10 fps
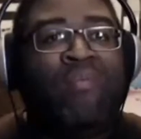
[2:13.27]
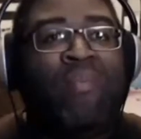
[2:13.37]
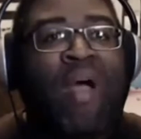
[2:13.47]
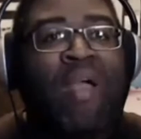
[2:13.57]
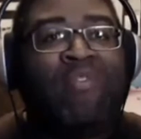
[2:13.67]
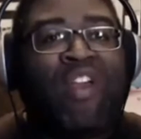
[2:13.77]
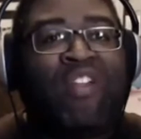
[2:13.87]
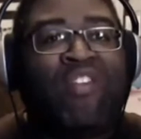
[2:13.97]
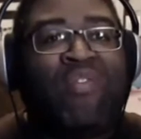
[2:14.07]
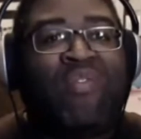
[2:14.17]
my
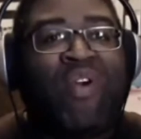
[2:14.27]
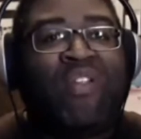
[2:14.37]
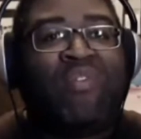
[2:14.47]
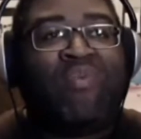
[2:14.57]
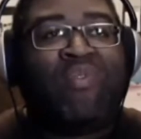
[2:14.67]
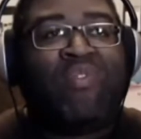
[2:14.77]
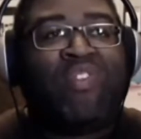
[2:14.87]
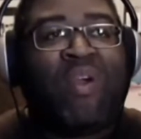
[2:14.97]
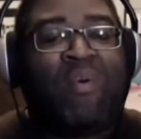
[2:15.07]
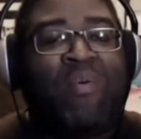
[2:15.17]
objective was
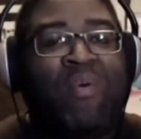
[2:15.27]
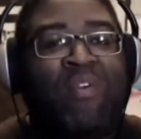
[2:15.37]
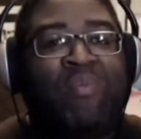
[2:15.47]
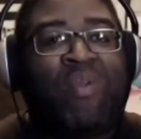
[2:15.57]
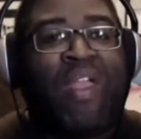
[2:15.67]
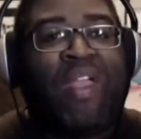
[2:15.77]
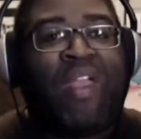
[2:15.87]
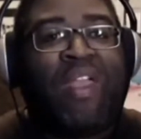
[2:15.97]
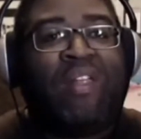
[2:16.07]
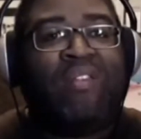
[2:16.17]
simple. I was playing
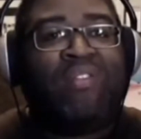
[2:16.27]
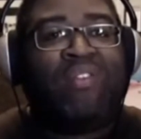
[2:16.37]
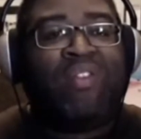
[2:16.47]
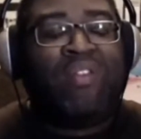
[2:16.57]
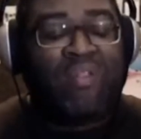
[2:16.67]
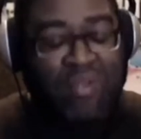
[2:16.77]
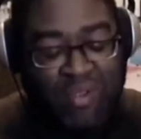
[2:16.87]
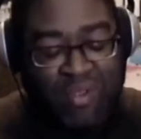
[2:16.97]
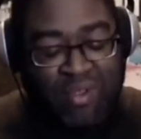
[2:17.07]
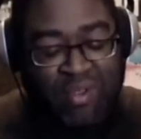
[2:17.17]
against
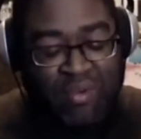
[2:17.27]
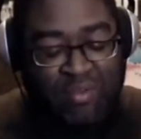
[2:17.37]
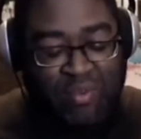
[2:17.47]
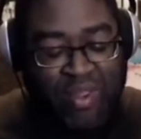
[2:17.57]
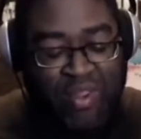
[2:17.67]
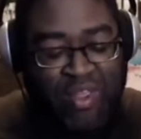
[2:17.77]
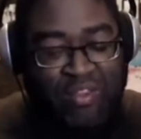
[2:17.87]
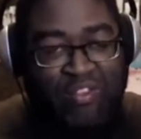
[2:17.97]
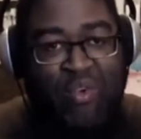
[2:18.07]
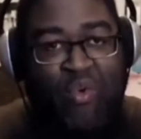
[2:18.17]

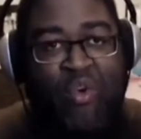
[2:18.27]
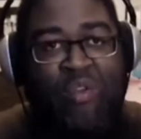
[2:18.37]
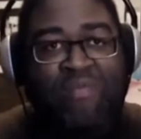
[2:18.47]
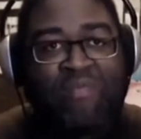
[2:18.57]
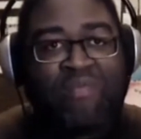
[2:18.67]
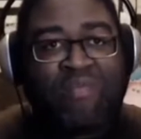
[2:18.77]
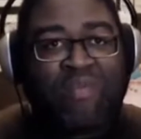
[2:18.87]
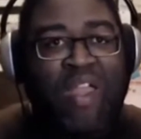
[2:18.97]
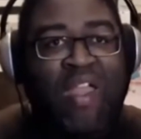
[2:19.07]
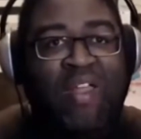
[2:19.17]
Scorn,
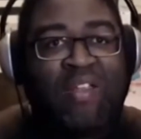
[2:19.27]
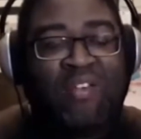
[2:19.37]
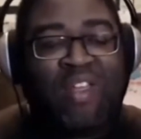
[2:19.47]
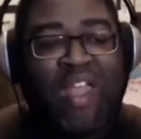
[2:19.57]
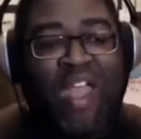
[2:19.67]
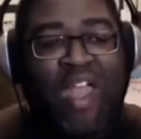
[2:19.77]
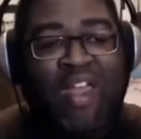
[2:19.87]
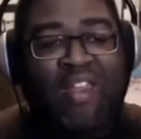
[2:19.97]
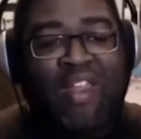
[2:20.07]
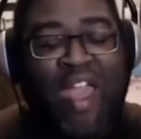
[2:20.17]
and he
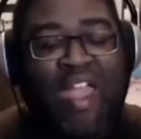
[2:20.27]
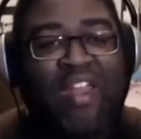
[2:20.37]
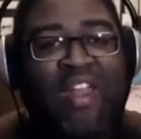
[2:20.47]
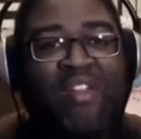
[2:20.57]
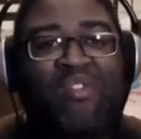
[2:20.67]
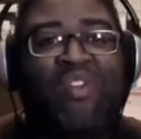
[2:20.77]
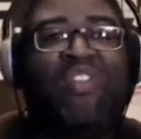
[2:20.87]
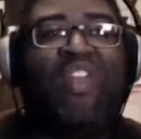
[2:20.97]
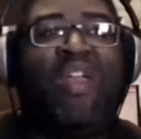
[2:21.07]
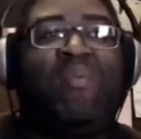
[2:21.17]
had an agonizer on the
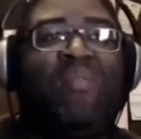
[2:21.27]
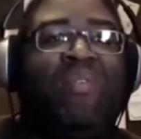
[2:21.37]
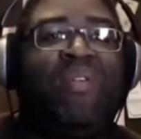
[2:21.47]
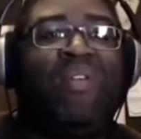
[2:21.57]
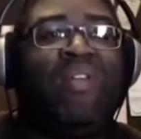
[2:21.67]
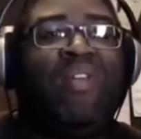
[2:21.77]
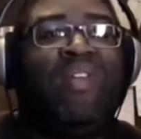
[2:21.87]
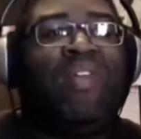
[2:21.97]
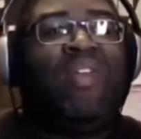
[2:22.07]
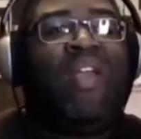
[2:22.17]
table.
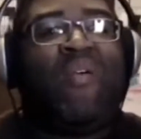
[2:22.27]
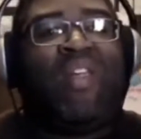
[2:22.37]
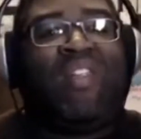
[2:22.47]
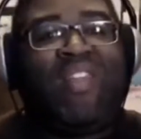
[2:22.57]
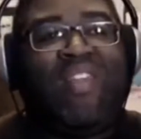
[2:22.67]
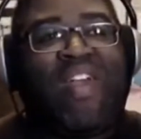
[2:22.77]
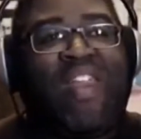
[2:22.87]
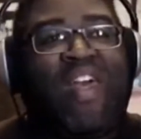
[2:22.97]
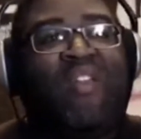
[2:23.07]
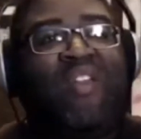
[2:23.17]
And when I see that,
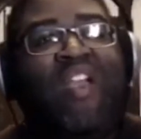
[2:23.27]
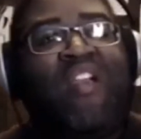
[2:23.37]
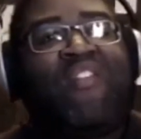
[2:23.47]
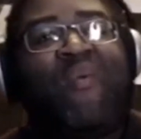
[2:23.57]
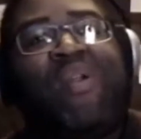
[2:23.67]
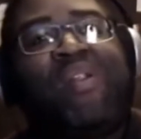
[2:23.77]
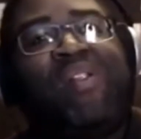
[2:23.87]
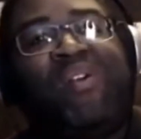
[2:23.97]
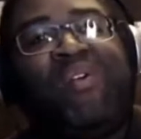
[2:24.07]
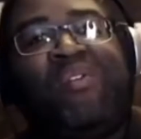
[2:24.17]
I don't care if I win or
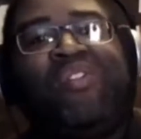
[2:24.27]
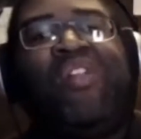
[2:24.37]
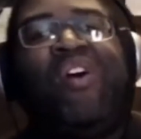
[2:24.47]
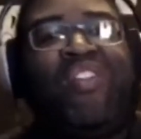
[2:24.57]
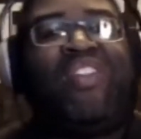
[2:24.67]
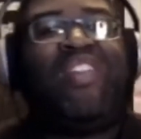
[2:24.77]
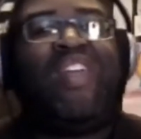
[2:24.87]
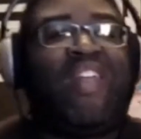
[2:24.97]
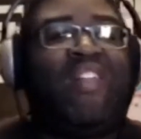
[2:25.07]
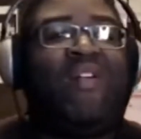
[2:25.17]
lose as long as I
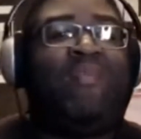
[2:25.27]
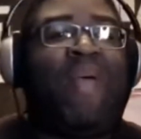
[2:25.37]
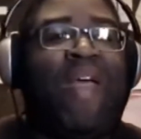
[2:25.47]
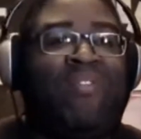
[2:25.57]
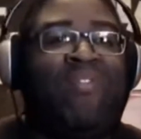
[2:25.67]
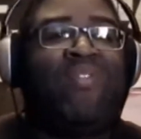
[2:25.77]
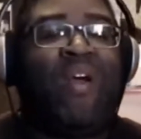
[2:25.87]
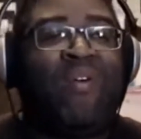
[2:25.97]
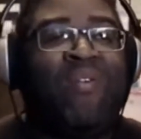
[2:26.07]
take that little bastard out.